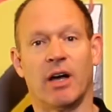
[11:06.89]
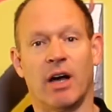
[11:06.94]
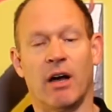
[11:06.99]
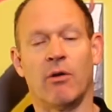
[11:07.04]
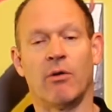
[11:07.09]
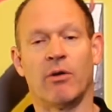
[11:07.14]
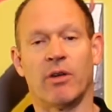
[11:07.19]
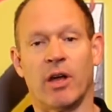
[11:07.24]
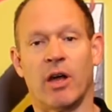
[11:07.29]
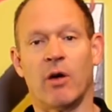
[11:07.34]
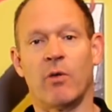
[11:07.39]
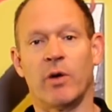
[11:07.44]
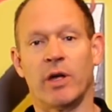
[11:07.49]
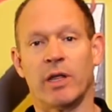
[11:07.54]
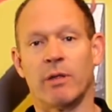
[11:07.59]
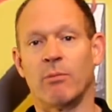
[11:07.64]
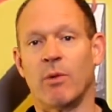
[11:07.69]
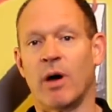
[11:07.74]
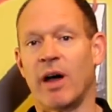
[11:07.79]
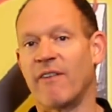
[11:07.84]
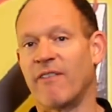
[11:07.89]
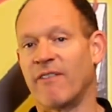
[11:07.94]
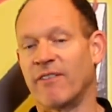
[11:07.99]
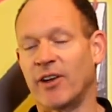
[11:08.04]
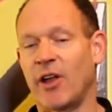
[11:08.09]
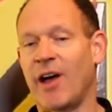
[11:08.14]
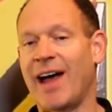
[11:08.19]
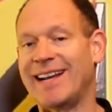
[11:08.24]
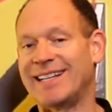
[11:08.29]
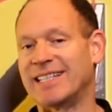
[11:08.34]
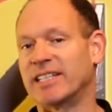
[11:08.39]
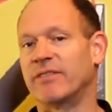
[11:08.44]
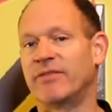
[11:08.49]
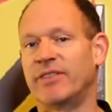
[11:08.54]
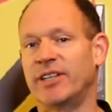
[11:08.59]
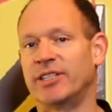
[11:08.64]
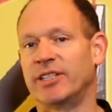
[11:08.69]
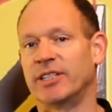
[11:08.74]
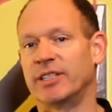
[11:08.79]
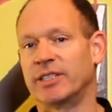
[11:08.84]
I'll go with my flight
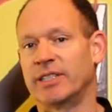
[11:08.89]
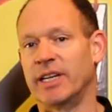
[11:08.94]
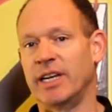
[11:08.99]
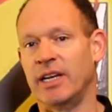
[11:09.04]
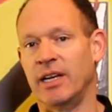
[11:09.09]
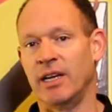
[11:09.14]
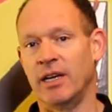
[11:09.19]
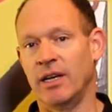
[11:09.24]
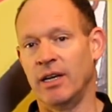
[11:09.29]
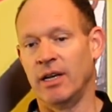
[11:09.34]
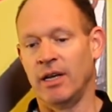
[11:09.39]
efficiency,